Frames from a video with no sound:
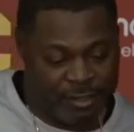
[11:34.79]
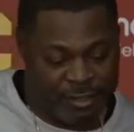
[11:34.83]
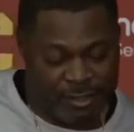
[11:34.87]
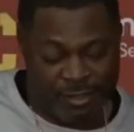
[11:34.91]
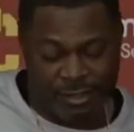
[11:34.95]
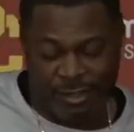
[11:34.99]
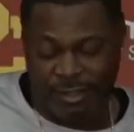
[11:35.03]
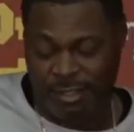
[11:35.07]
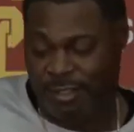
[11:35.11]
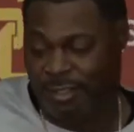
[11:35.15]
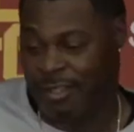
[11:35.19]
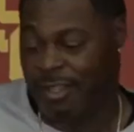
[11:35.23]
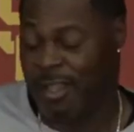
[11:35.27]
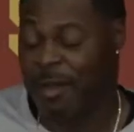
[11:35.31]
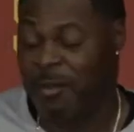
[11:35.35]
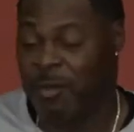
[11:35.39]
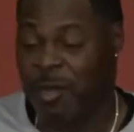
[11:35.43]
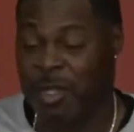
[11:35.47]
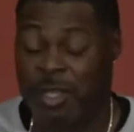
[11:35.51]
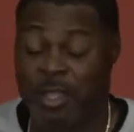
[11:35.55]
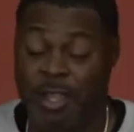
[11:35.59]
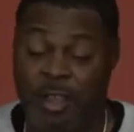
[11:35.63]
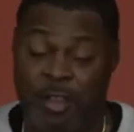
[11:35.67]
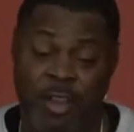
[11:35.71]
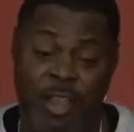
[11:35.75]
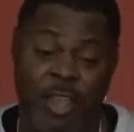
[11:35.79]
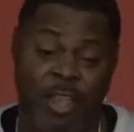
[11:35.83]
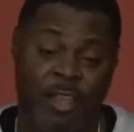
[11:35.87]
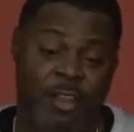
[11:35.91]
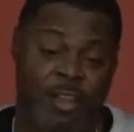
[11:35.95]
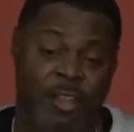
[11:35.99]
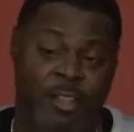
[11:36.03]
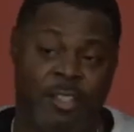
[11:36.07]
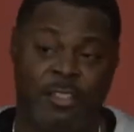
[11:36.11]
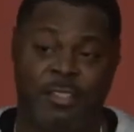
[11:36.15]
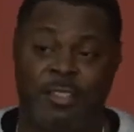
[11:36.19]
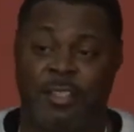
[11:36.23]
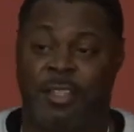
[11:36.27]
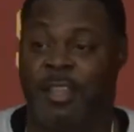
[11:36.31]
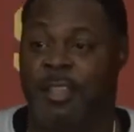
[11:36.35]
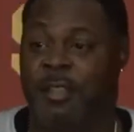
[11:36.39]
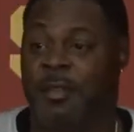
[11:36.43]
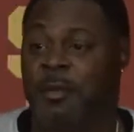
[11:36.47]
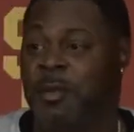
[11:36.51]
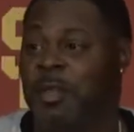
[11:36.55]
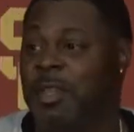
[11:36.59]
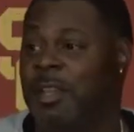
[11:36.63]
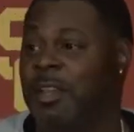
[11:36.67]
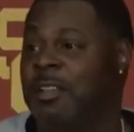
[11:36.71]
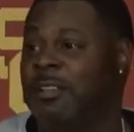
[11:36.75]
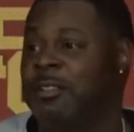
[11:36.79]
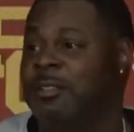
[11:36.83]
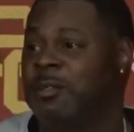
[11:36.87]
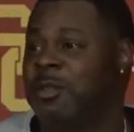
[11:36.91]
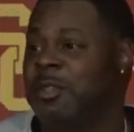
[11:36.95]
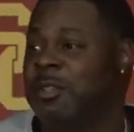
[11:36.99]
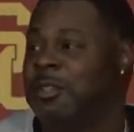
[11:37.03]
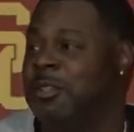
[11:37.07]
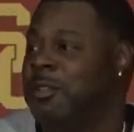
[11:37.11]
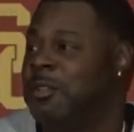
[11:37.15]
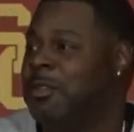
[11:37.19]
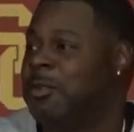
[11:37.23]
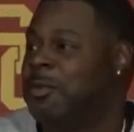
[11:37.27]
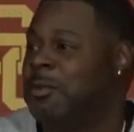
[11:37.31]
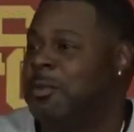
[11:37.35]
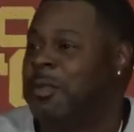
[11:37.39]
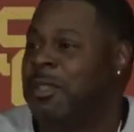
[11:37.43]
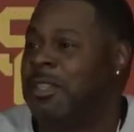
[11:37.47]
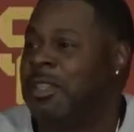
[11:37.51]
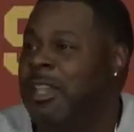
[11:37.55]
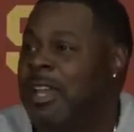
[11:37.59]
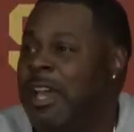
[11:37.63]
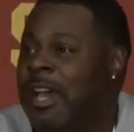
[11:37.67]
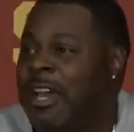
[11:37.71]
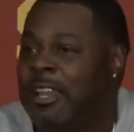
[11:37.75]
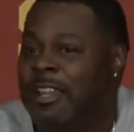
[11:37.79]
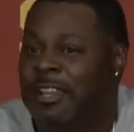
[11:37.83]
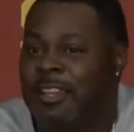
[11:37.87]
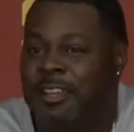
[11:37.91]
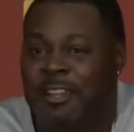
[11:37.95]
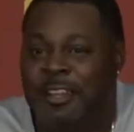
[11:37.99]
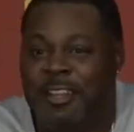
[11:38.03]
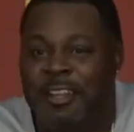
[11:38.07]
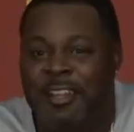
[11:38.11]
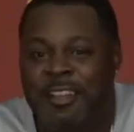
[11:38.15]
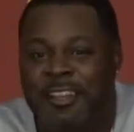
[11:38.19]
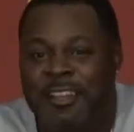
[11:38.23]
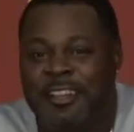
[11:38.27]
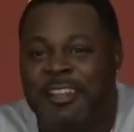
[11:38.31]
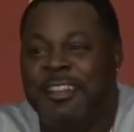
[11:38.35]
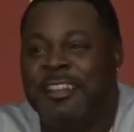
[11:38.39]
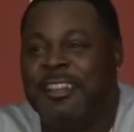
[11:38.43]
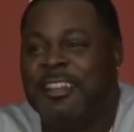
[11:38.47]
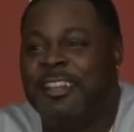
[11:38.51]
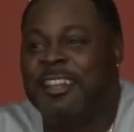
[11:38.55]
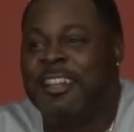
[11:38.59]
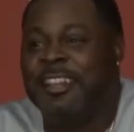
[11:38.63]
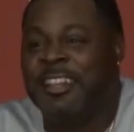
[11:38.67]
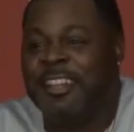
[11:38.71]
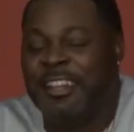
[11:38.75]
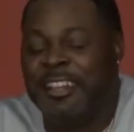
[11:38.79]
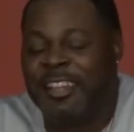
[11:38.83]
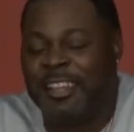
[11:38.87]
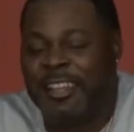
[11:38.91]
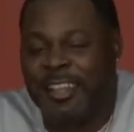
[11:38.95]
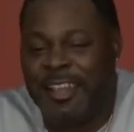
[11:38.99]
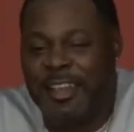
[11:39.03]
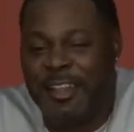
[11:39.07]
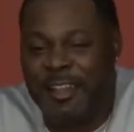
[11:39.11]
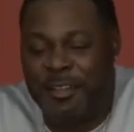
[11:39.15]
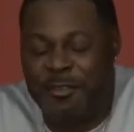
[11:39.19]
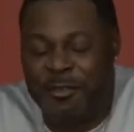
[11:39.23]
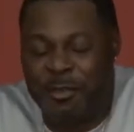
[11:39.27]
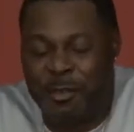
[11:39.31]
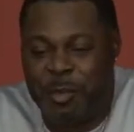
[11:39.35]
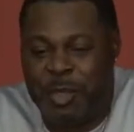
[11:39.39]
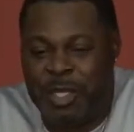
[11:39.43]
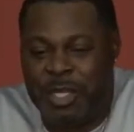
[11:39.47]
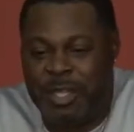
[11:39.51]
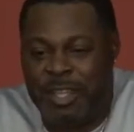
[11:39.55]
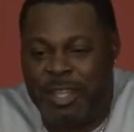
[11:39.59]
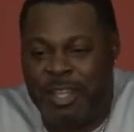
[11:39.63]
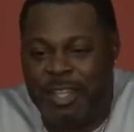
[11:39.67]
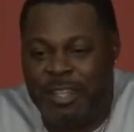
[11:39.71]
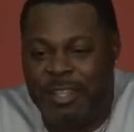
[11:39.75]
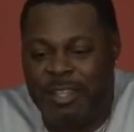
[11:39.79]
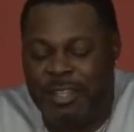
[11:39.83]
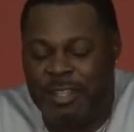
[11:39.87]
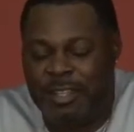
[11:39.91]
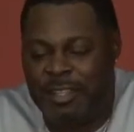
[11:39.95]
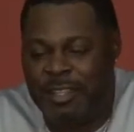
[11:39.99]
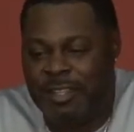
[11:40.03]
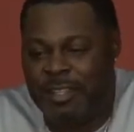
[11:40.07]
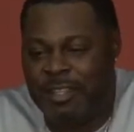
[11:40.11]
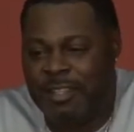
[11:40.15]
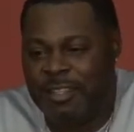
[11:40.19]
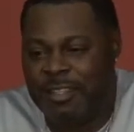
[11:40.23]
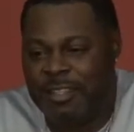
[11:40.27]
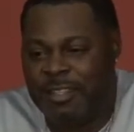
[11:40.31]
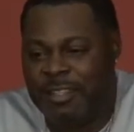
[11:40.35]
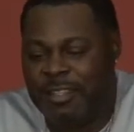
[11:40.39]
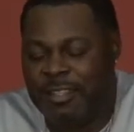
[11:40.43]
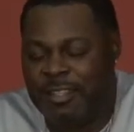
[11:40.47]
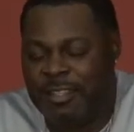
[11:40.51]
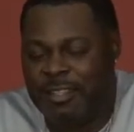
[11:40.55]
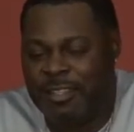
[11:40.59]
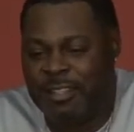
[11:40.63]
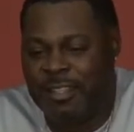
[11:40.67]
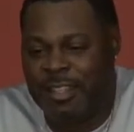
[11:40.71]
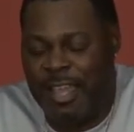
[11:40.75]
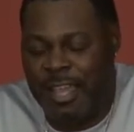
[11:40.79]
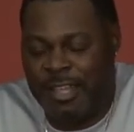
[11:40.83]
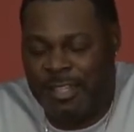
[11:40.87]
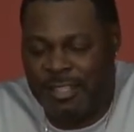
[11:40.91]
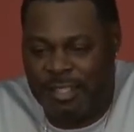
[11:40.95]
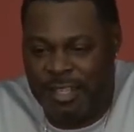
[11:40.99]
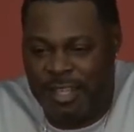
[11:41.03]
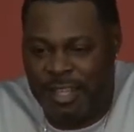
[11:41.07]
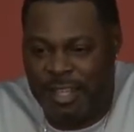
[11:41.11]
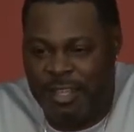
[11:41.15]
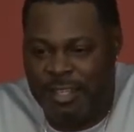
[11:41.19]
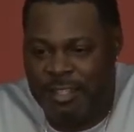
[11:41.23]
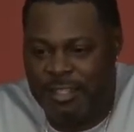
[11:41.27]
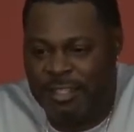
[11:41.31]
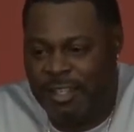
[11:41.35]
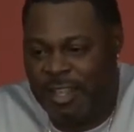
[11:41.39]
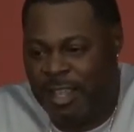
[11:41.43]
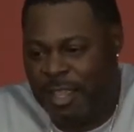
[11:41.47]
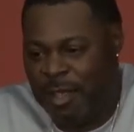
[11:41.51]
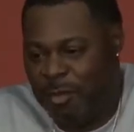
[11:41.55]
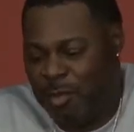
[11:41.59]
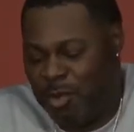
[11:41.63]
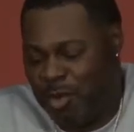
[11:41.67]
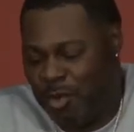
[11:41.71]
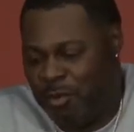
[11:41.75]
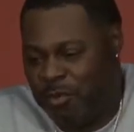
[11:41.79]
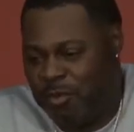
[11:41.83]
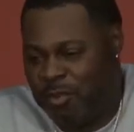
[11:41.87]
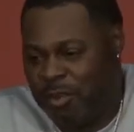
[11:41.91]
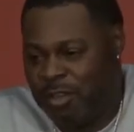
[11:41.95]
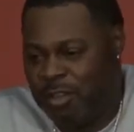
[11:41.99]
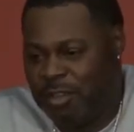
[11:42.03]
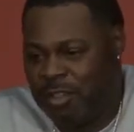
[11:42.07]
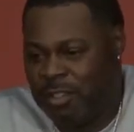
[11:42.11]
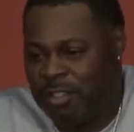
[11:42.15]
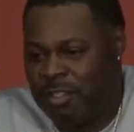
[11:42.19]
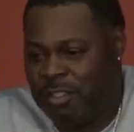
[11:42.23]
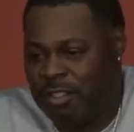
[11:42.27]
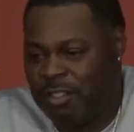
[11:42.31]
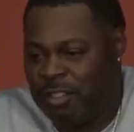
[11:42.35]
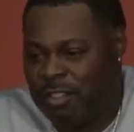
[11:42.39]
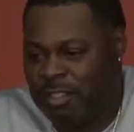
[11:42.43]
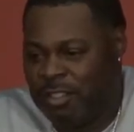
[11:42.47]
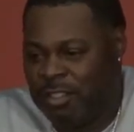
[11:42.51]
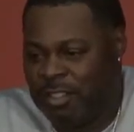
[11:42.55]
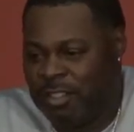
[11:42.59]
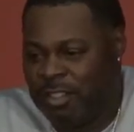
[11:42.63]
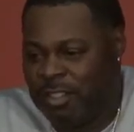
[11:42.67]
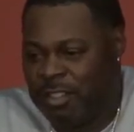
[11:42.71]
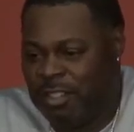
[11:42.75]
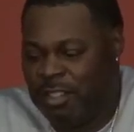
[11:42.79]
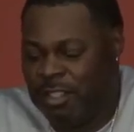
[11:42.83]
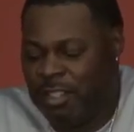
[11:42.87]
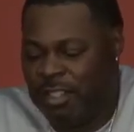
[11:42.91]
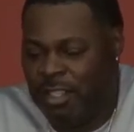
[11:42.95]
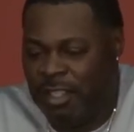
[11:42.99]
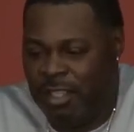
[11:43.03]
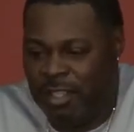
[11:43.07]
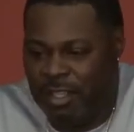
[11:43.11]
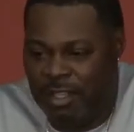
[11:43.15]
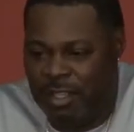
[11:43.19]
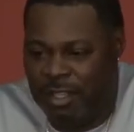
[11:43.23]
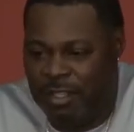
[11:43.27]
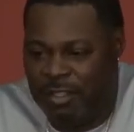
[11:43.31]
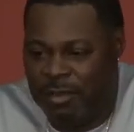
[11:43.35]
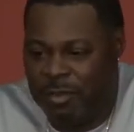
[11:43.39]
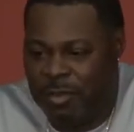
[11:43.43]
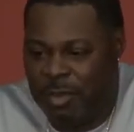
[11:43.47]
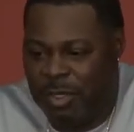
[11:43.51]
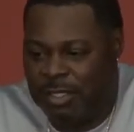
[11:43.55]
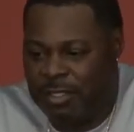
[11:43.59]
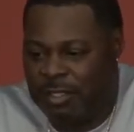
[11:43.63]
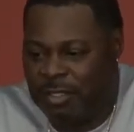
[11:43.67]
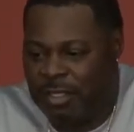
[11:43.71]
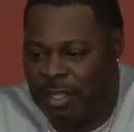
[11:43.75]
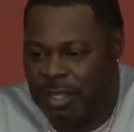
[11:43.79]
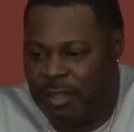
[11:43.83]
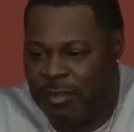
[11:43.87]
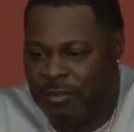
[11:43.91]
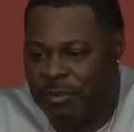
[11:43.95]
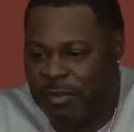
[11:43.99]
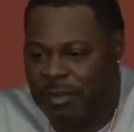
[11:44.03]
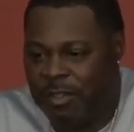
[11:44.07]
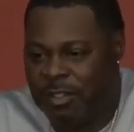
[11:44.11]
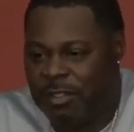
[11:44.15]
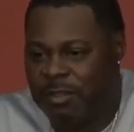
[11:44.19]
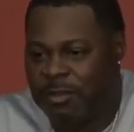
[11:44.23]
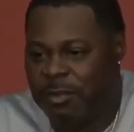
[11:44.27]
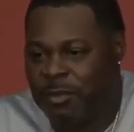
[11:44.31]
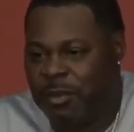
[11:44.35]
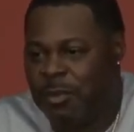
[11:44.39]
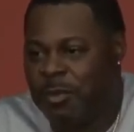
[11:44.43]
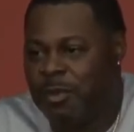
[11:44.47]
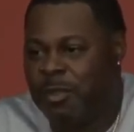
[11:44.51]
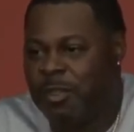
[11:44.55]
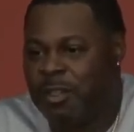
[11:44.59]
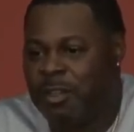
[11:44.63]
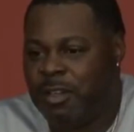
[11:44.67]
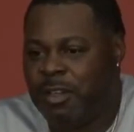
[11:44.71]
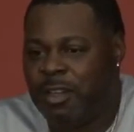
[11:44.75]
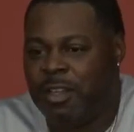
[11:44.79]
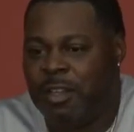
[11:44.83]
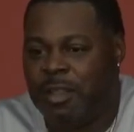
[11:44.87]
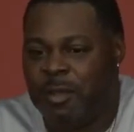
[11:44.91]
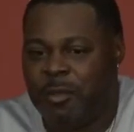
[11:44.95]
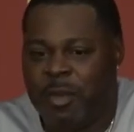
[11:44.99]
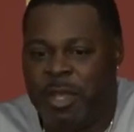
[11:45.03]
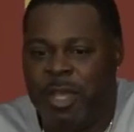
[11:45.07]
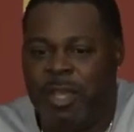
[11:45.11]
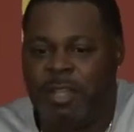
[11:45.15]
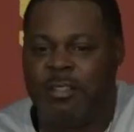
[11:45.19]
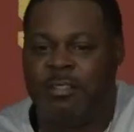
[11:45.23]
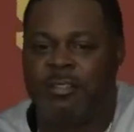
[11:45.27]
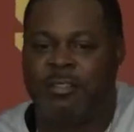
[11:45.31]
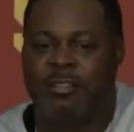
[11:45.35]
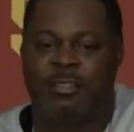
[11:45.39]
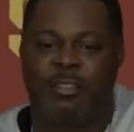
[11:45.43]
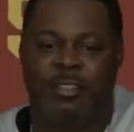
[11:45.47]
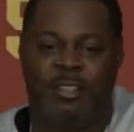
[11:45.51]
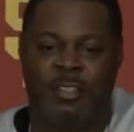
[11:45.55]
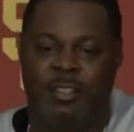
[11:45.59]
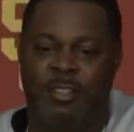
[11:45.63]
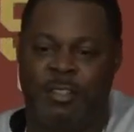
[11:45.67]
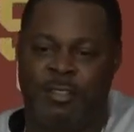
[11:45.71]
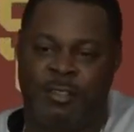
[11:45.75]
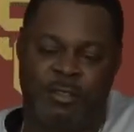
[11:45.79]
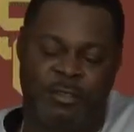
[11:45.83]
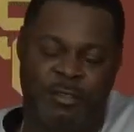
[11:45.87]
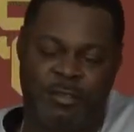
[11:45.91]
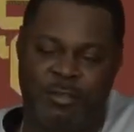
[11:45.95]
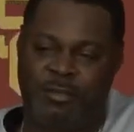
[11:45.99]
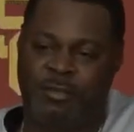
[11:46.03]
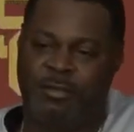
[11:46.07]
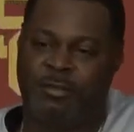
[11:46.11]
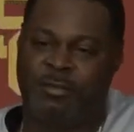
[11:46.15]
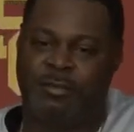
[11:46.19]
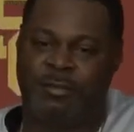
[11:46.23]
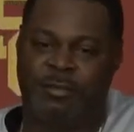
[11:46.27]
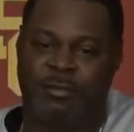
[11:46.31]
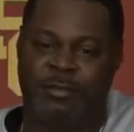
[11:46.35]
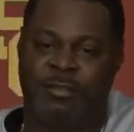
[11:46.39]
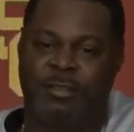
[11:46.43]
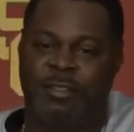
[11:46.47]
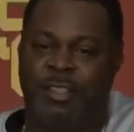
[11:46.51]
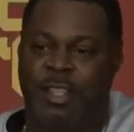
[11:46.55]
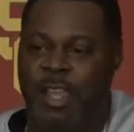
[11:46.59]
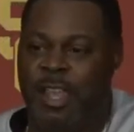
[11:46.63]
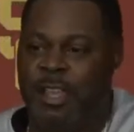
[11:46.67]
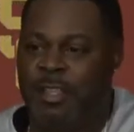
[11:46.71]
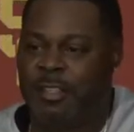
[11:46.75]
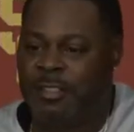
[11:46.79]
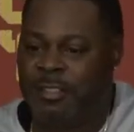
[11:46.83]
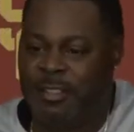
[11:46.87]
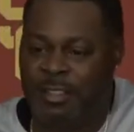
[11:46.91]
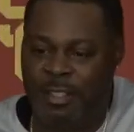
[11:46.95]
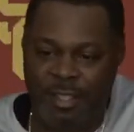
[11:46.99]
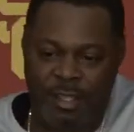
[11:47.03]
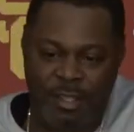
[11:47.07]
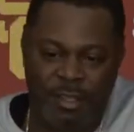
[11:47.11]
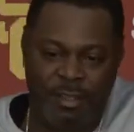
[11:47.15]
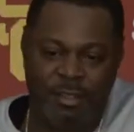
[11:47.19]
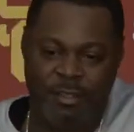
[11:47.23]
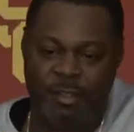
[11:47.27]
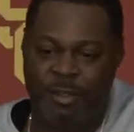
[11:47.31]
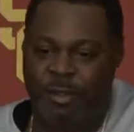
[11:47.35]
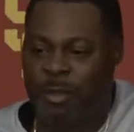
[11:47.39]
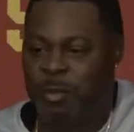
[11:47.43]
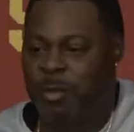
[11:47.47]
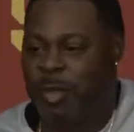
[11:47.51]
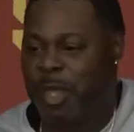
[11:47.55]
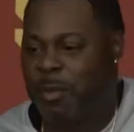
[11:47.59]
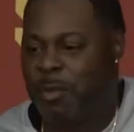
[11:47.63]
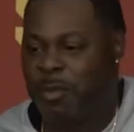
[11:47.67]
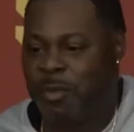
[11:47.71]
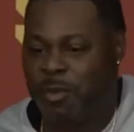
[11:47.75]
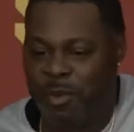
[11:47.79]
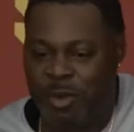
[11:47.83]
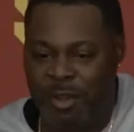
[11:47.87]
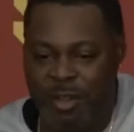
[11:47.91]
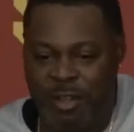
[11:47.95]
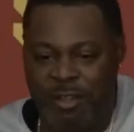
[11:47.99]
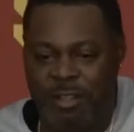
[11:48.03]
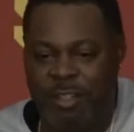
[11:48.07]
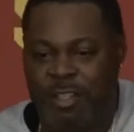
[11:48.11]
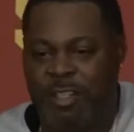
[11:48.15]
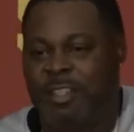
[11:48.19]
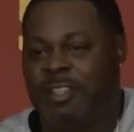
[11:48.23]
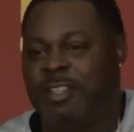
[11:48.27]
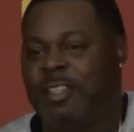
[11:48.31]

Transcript: It's kind of been like Groundhog's Day, to be honest with you. We got here, got off a plane, got changed, came over. He did his press conference. We were learning about, you know, SC, doing paperwork.